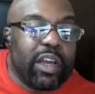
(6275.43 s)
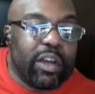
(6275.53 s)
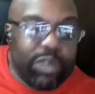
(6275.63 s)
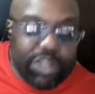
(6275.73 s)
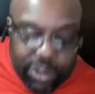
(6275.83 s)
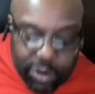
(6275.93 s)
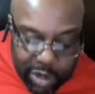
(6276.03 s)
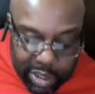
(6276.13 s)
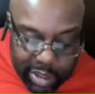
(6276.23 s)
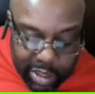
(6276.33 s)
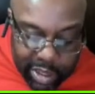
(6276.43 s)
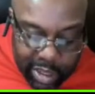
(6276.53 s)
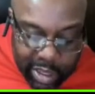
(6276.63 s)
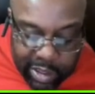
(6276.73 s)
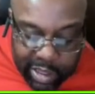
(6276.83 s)
what you call it?
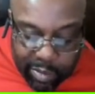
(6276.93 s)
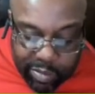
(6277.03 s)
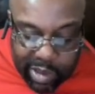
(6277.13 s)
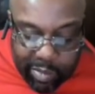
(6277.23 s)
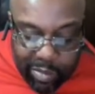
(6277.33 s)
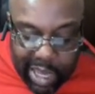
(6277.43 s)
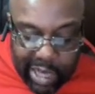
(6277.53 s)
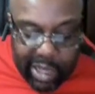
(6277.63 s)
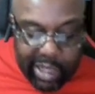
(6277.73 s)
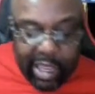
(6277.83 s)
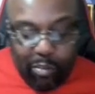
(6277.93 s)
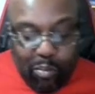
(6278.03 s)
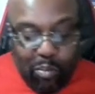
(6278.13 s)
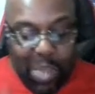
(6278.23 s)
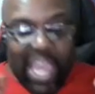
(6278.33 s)
Their
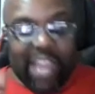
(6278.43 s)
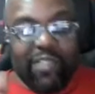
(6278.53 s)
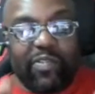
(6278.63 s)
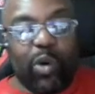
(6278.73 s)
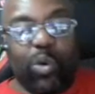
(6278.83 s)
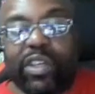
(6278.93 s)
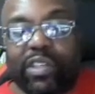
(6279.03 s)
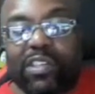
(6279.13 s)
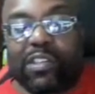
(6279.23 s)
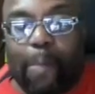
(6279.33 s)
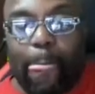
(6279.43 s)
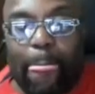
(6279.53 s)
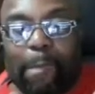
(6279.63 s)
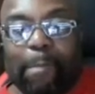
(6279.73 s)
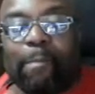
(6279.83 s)
main focus
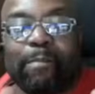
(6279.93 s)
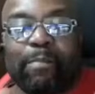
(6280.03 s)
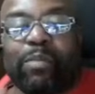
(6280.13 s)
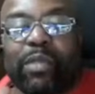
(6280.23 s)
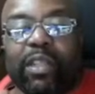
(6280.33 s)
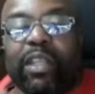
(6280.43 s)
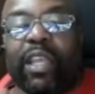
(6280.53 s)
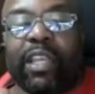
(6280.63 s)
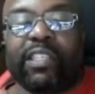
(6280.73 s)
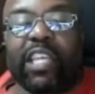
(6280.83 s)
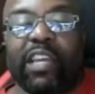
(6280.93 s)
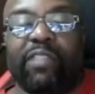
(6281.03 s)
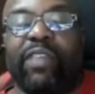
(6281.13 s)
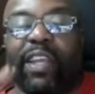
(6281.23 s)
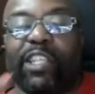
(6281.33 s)
is the
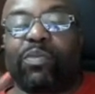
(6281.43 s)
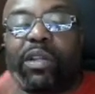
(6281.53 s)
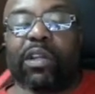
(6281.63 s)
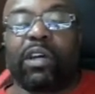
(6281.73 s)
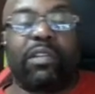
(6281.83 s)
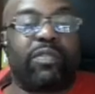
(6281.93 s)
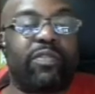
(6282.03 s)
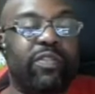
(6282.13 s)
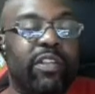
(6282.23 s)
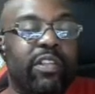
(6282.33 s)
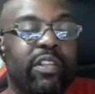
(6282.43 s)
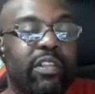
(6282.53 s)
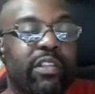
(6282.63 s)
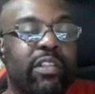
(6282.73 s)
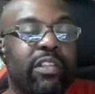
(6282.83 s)
advancement of
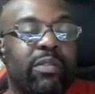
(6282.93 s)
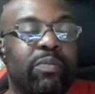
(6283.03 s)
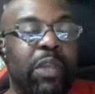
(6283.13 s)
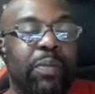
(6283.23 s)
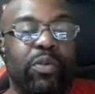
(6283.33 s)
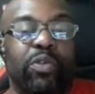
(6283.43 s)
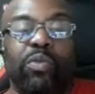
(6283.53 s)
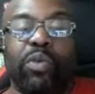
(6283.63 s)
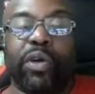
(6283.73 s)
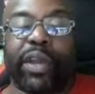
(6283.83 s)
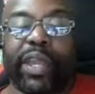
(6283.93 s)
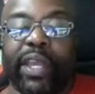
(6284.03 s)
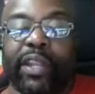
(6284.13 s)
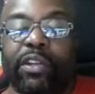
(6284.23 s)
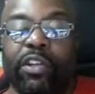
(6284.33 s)
people who work
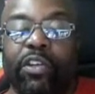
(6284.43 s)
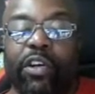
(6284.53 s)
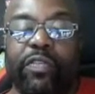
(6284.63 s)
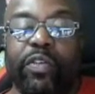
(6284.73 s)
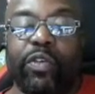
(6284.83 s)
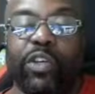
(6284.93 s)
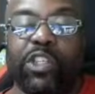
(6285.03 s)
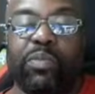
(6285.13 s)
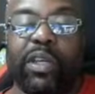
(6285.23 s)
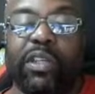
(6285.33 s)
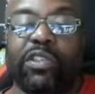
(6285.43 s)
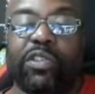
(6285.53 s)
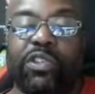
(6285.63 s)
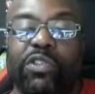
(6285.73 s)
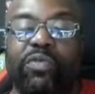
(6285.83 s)
in law enforcement,
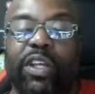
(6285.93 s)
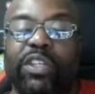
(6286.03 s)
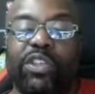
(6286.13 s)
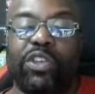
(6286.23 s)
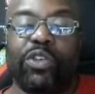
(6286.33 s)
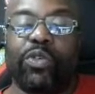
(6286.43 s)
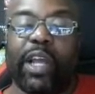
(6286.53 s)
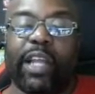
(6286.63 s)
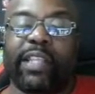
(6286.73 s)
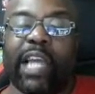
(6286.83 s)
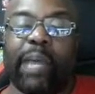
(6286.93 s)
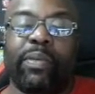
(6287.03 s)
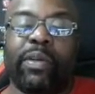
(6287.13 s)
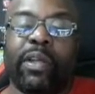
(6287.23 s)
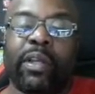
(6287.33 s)
search and rescue, that type of
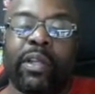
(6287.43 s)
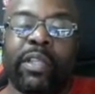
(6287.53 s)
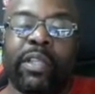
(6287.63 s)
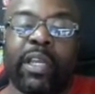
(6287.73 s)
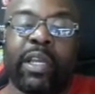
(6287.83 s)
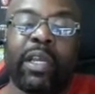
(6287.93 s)
thing,